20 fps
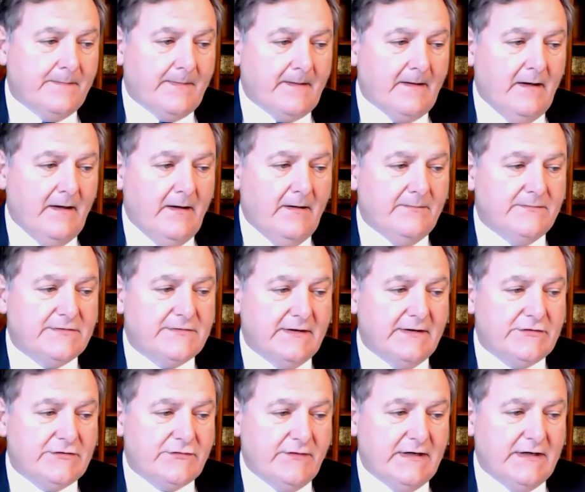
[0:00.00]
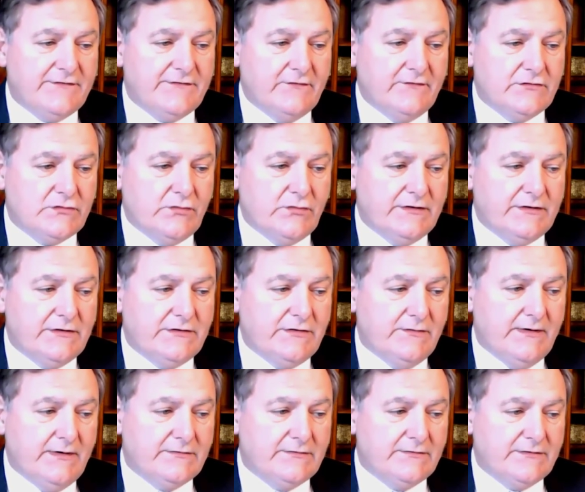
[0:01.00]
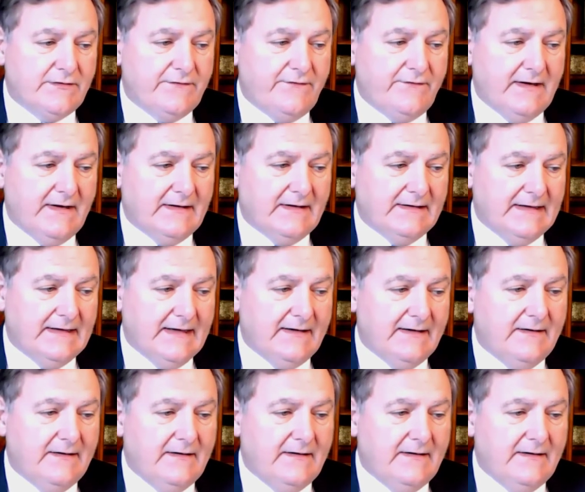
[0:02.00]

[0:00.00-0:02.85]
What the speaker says: So that's transfers within 2 years of the filing date,